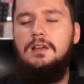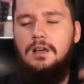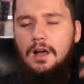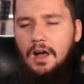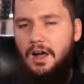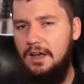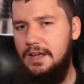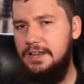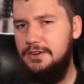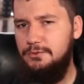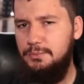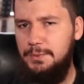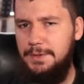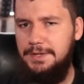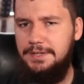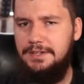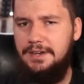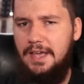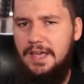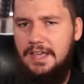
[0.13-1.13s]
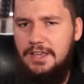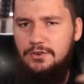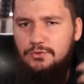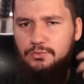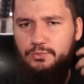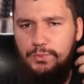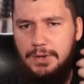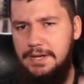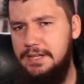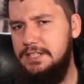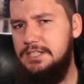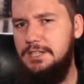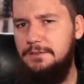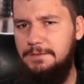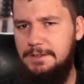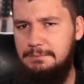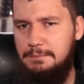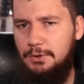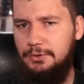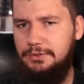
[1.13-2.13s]
I run a
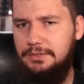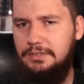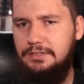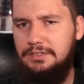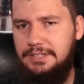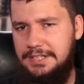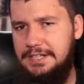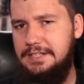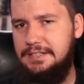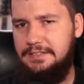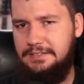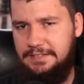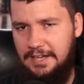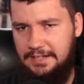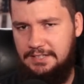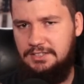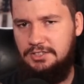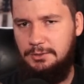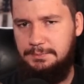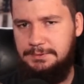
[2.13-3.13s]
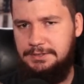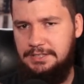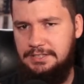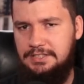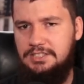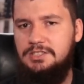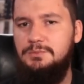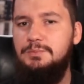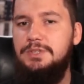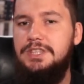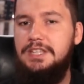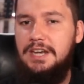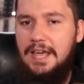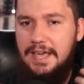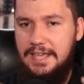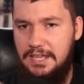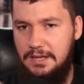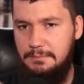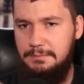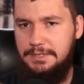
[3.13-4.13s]
relatively modern Linux desktop system with an
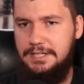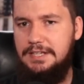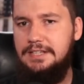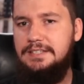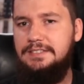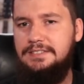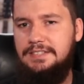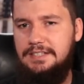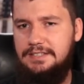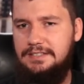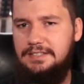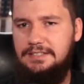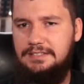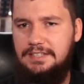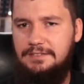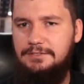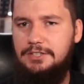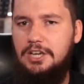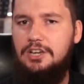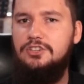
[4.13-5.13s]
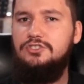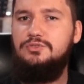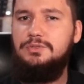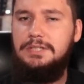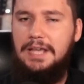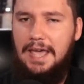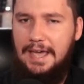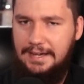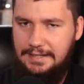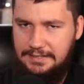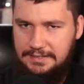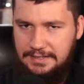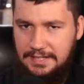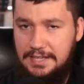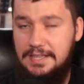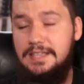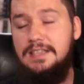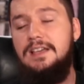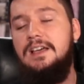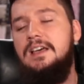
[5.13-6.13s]
AMD 6700
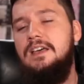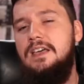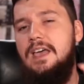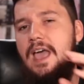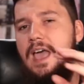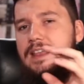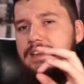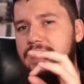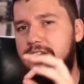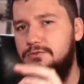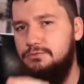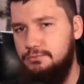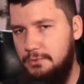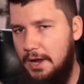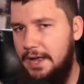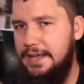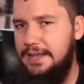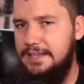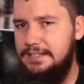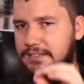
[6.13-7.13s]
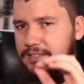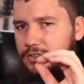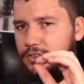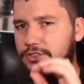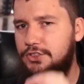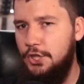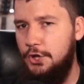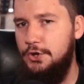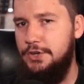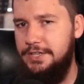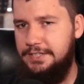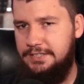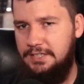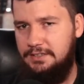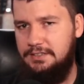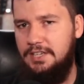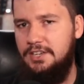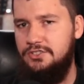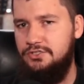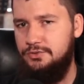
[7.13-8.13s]
XT and a Ryzen
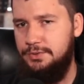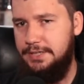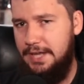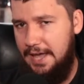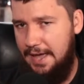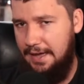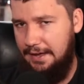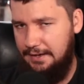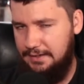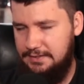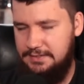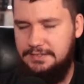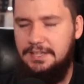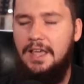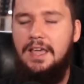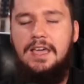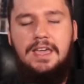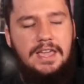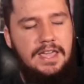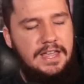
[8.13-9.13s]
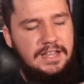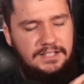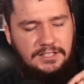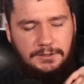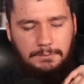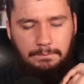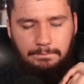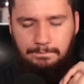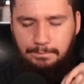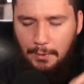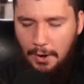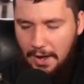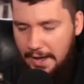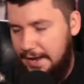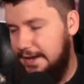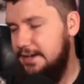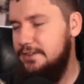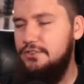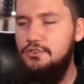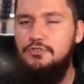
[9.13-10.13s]
3600X. It's
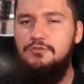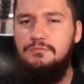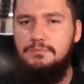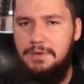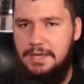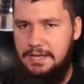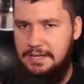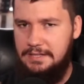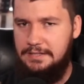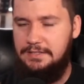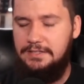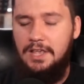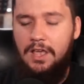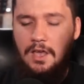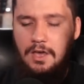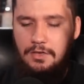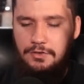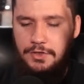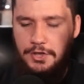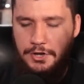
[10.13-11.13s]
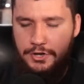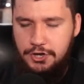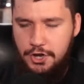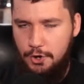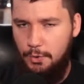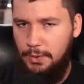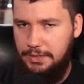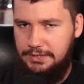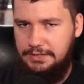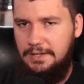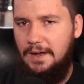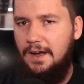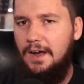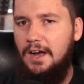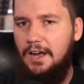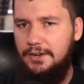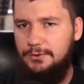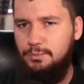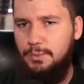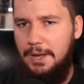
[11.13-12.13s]
by no means the newest
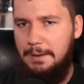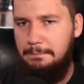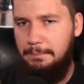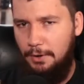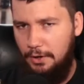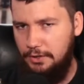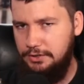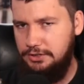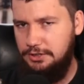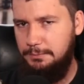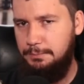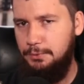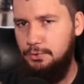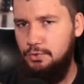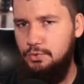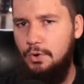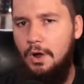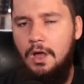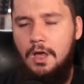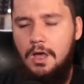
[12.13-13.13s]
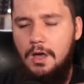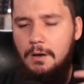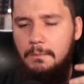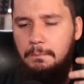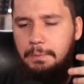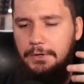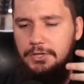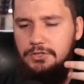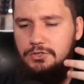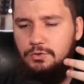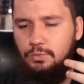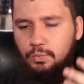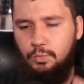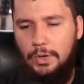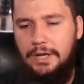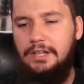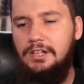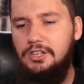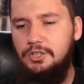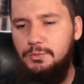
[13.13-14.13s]
hardware possible, but it's
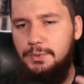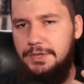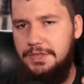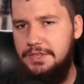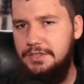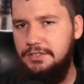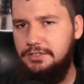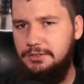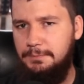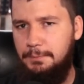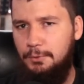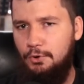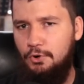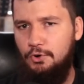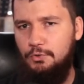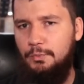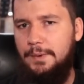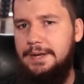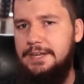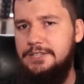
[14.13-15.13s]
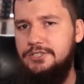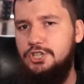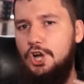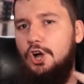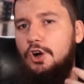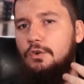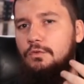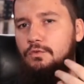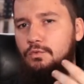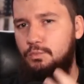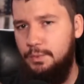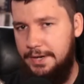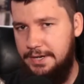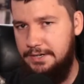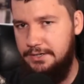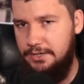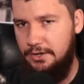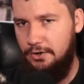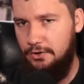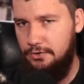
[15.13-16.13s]
well within the support range of
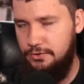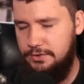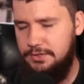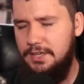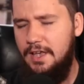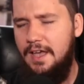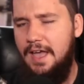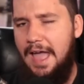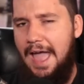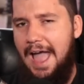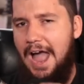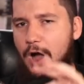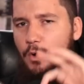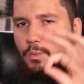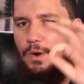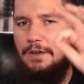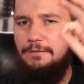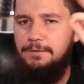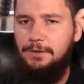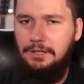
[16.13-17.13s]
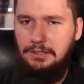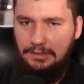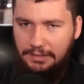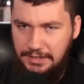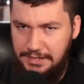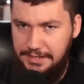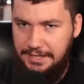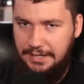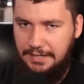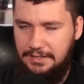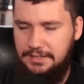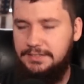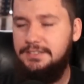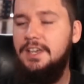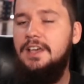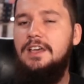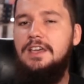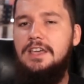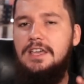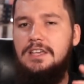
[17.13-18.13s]
Windows. However, Linux
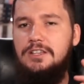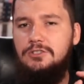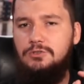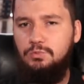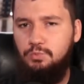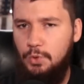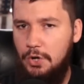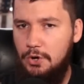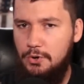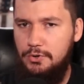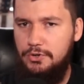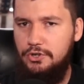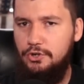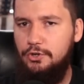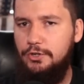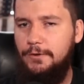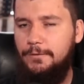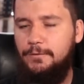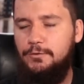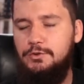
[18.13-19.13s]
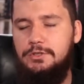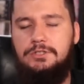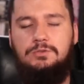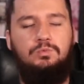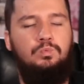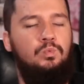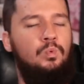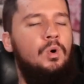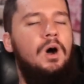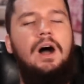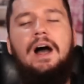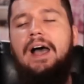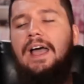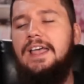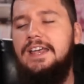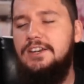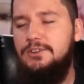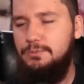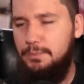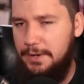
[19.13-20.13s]
is well known for its
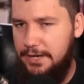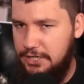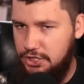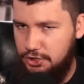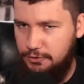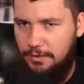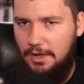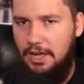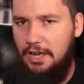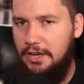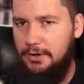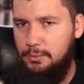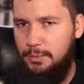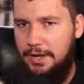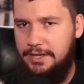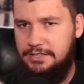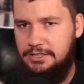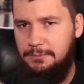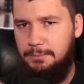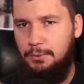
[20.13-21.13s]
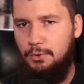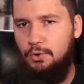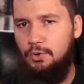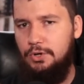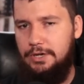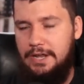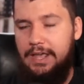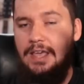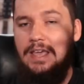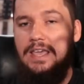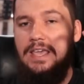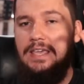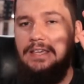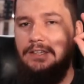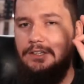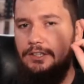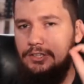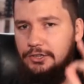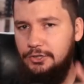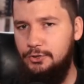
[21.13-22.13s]
wide range of hardware support,
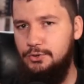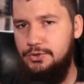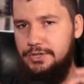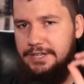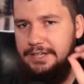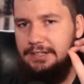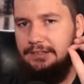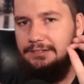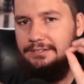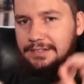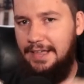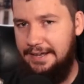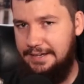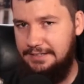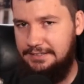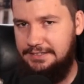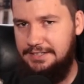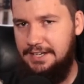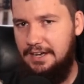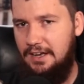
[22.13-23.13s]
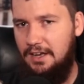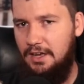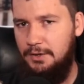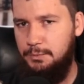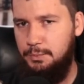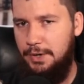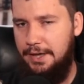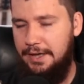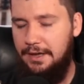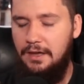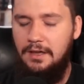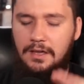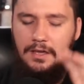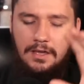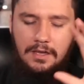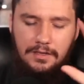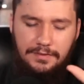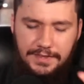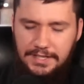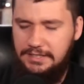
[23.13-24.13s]
including legacy hardware.
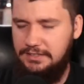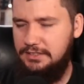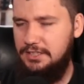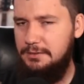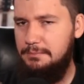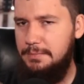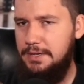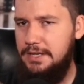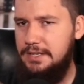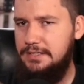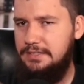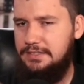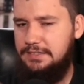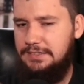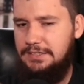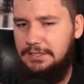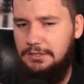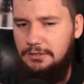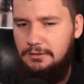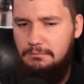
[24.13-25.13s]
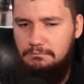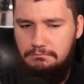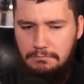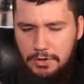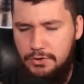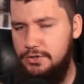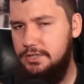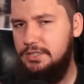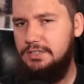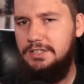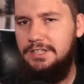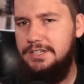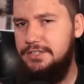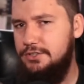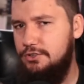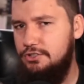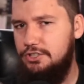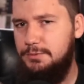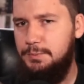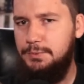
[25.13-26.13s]
This can mean still mostly
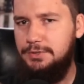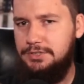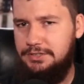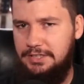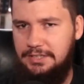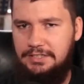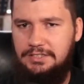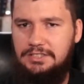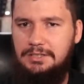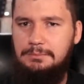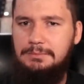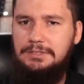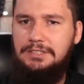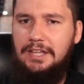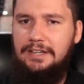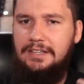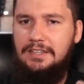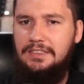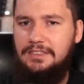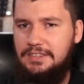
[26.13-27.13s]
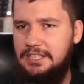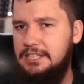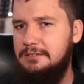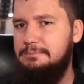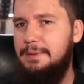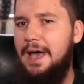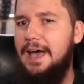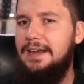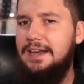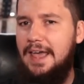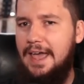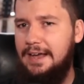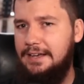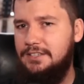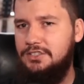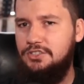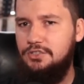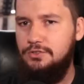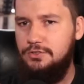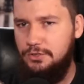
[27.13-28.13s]
usable systems like a ThinkPad
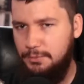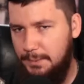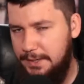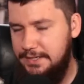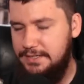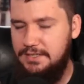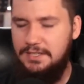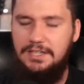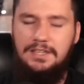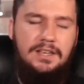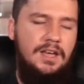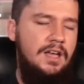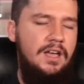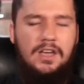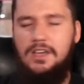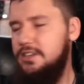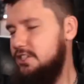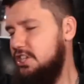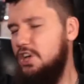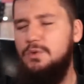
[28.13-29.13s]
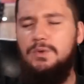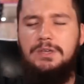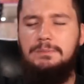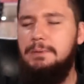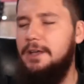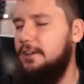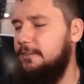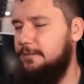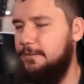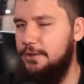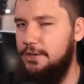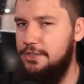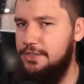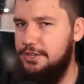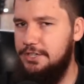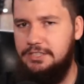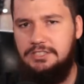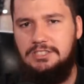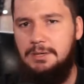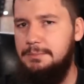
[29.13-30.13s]
X220, going back further
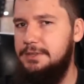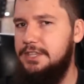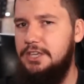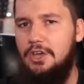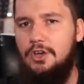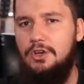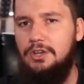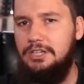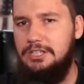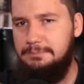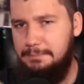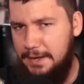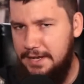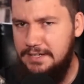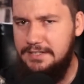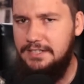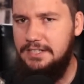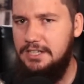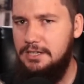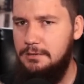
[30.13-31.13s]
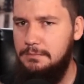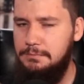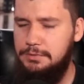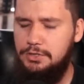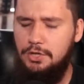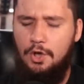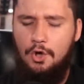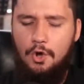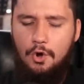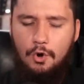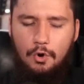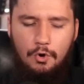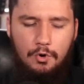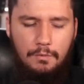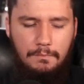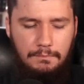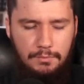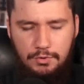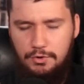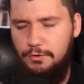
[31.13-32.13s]
to some of the early Pentiums,
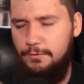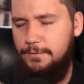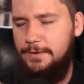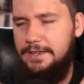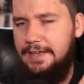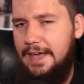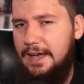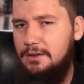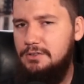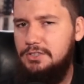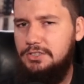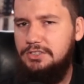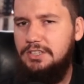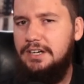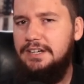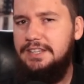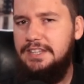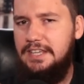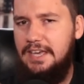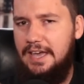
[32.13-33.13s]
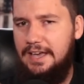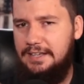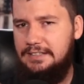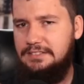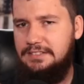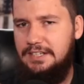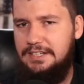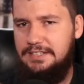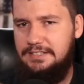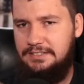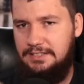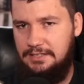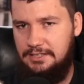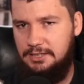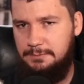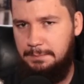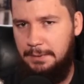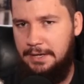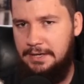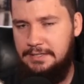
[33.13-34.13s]
or moving outside of the x86
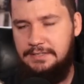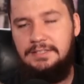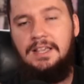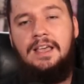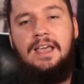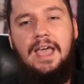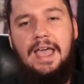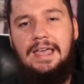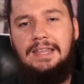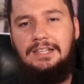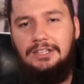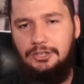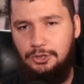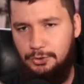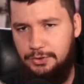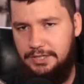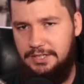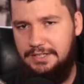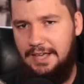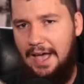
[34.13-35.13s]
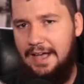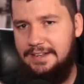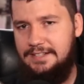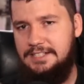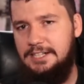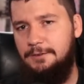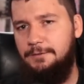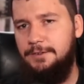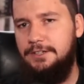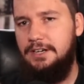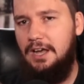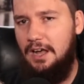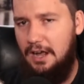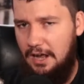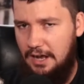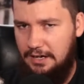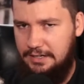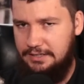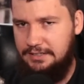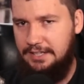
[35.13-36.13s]
space and looking at different
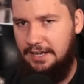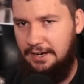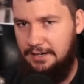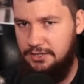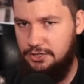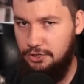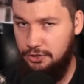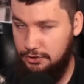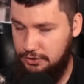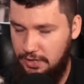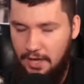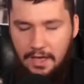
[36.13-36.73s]
architectures,